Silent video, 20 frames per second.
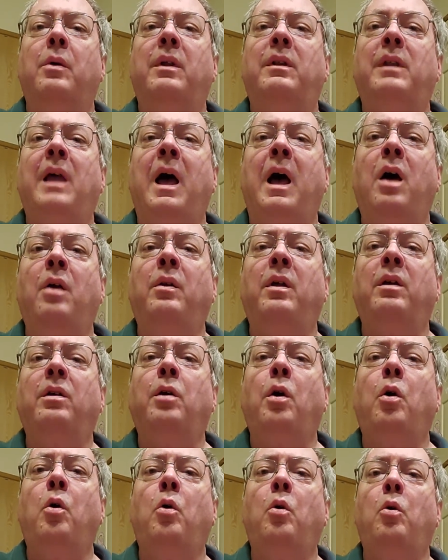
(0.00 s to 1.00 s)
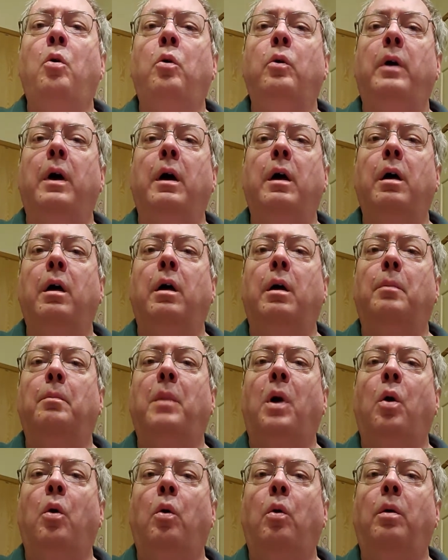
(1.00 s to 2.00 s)
Down in
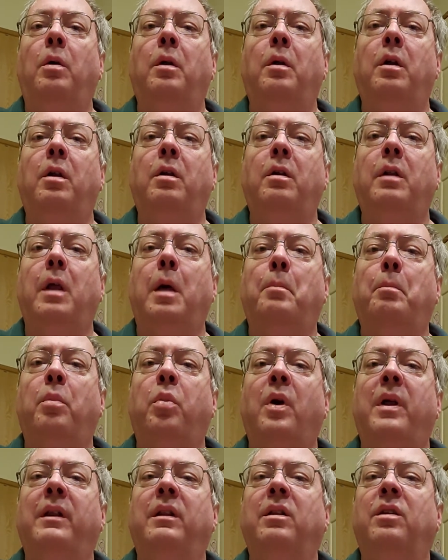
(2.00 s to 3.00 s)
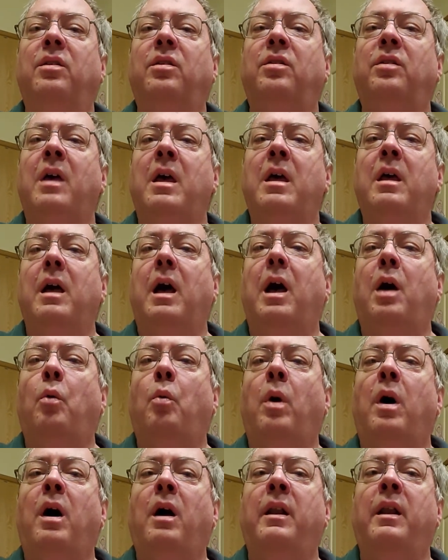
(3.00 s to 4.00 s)
Kokomo, the prince, I
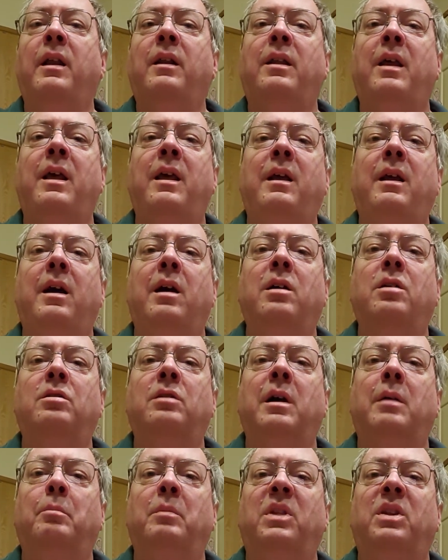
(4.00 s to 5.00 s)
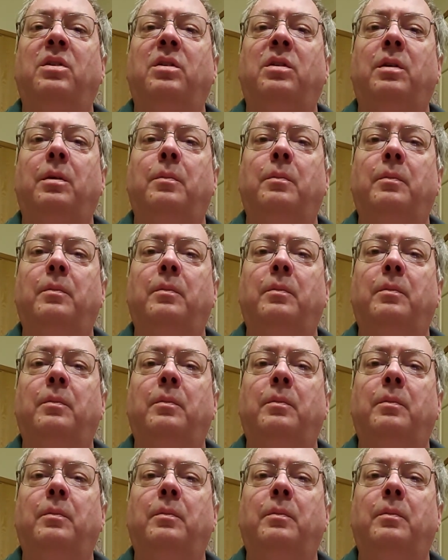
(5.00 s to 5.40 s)
wanna take a glimpse.